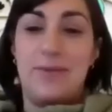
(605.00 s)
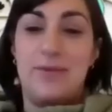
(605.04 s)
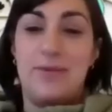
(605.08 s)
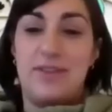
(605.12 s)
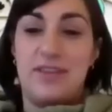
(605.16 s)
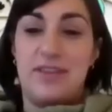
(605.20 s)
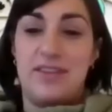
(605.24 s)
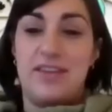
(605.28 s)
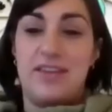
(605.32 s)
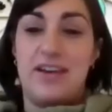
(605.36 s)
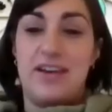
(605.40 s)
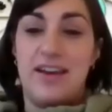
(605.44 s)
with
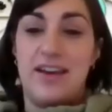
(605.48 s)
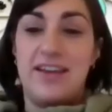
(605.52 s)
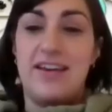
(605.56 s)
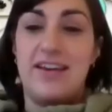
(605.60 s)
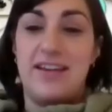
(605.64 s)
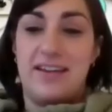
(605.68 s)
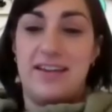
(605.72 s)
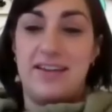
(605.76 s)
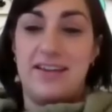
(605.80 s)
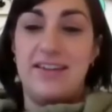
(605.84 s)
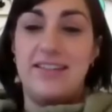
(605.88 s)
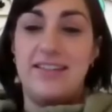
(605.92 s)
the thigh
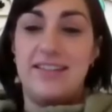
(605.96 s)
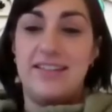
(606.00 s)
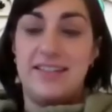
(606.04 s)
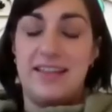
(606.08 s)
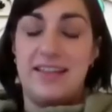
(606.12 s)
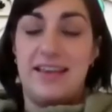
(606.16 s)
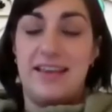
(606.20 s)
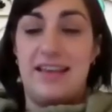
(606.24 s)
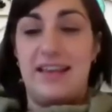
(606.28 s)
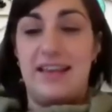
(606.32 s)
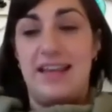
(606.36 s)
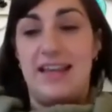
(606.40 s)
guards
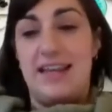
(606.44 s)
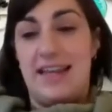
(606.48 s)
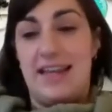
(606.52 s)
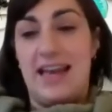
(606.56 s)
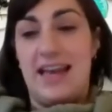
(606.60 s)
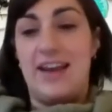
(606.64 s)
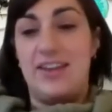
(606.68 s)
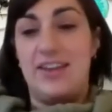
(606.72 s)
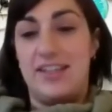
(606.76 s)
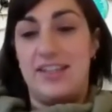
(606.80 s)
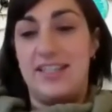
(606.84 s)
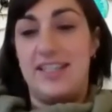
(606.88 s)
in
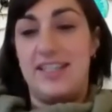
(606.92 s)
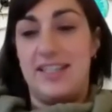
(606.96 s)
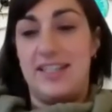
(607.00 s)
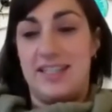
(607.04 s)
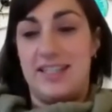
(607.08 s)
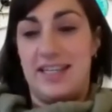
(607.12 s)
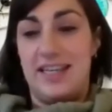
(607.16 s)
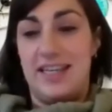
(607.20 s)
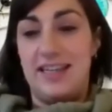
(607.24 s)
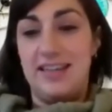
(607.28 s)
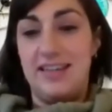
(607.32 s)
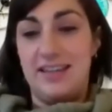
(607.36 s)
how you're
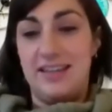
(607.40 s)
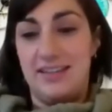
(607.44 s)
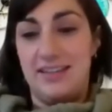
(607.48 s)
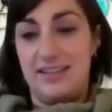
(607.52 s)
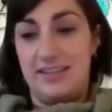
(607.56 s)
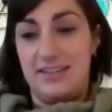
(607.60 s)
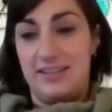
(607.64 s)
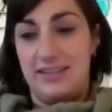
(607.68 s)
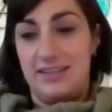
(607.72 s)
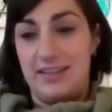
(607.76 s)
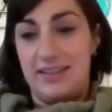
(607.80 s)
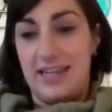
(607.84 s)
sitting.
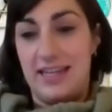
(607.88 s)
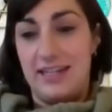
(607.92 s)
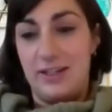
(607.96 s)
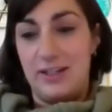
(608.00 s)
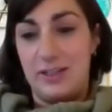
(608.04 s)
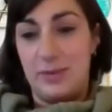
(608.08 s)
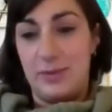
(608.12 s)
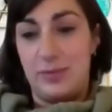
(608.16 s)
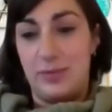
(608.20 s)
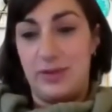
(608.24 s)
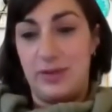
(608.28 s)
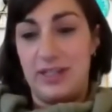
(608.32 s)
That
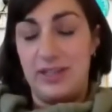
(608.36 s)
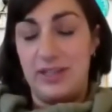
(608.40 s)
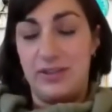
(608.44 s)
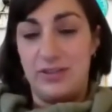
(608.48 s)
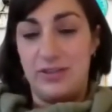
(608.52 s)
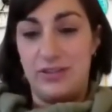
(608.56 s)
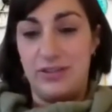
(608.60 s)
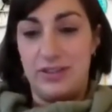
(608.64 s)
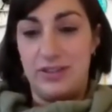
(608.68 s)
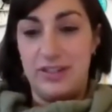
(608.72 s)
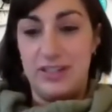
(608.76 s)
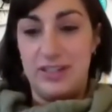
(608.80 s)
looks pretty
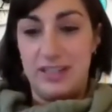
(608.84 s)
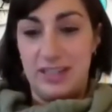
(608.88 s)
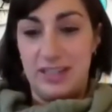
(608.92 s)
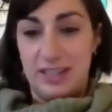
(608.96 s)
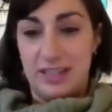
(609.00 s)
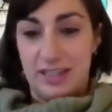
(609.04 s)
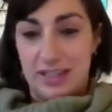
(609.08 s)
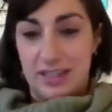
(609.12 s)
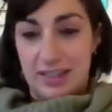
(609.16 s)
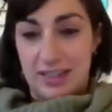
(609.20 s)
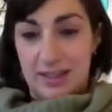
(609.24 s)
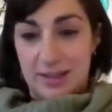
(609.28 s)
good.
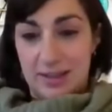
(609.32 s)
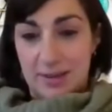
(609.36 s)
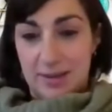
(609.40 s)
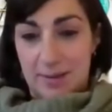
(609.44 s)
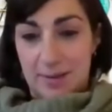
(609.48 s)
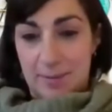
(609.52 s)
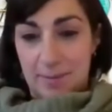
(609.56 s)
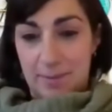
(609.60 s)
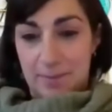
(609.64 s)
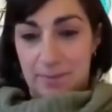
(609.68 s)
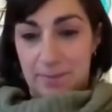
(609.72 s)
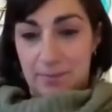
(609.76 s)

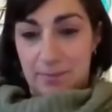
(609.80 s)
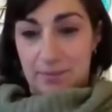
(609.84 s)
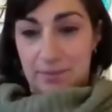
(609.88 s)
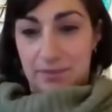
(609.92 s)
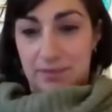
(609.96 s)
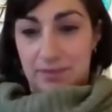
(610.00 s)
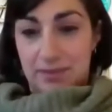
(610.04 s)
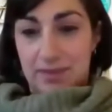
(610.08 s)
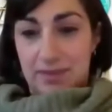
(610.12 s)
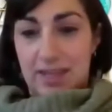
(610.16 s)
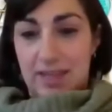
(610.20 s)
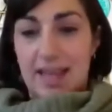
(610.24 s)

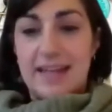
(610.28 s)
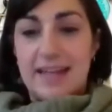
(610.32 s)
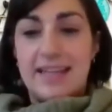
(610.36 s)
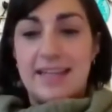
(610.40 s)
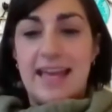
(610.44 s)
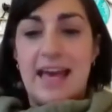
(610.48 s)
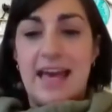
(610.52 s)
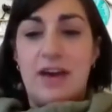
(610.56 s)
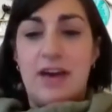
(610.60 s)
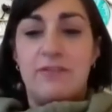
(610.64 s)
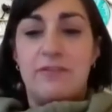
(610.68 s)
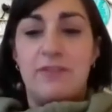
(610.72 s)
And
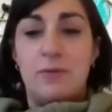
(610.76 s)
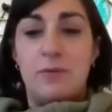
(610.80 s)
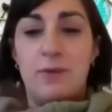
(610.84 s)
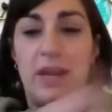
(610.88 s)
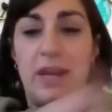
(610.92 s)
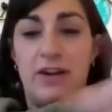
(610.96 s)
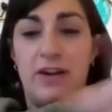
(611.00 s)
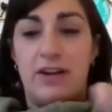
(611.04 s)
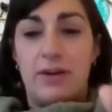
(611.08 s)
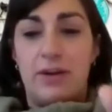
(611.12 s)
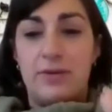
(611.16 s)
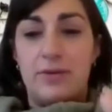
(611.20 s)
Tal, from
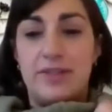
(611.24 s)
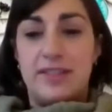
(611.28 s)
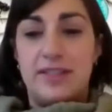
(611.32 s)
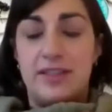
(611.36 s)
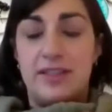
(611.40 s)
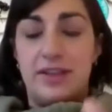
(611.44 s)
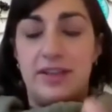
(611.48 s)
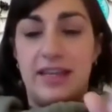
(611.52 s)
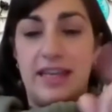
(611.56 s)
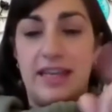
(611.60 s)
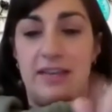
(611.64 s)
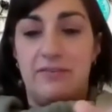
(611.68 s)
where I was
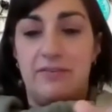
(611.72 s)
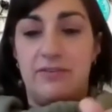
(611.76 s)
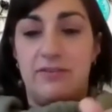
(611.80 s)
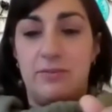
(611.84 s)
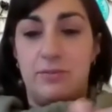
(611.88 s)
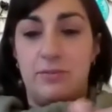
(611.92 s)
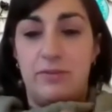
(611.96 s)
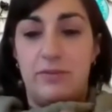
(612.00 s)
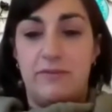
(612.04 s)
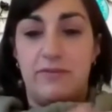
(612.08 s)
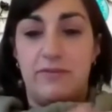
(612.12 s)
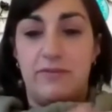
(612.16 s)
looking
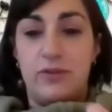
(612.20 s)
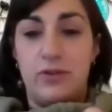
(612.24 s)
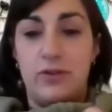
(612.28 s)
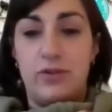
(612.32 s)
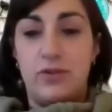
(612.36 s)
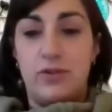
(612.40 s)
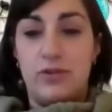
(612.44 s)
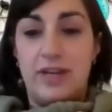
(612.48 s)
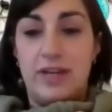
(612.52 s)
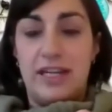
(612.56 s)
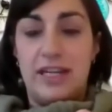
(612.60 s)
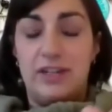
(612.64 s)
from
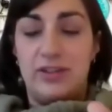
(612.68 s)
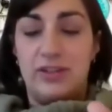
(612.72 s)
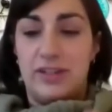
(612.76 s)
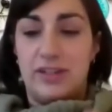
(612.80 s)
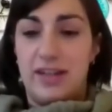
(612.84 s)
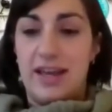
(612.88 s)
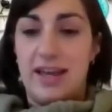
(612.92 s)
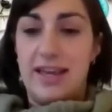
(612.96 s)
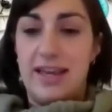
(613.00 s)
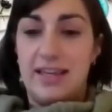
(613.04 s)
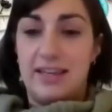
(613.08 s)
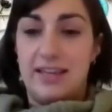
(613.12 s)
before, it looked
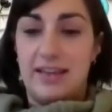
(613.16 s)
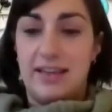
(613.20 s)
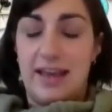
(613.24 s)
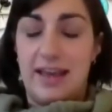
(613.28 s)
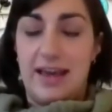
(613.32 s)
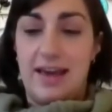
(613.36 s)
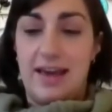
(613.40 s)
like